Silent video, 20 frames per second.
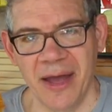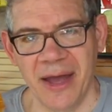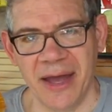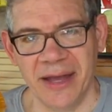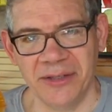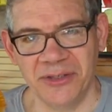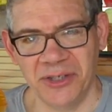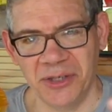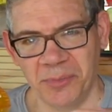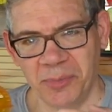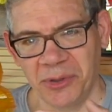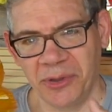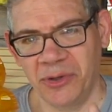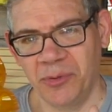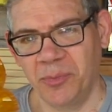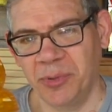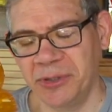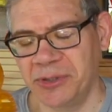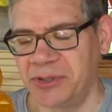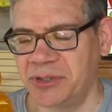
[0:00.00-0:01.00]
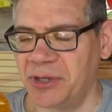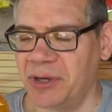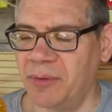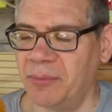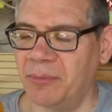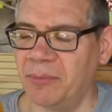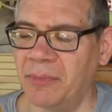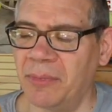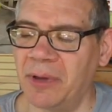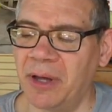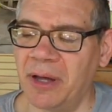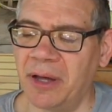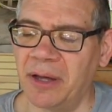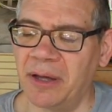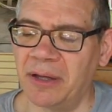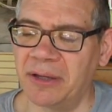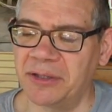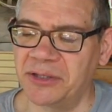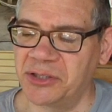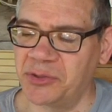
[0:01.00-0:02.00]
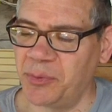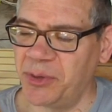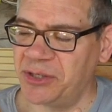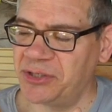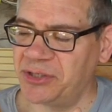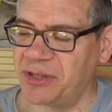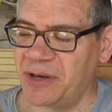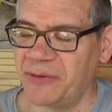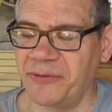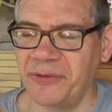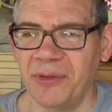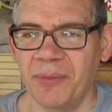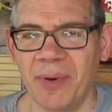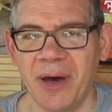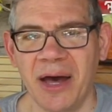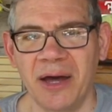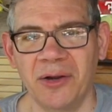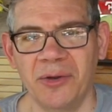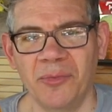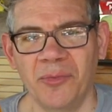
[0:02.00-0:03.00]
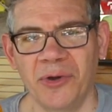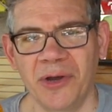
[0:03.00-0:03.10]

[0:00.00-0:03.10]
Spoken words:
And simply you put some sweet stuff in the bottom.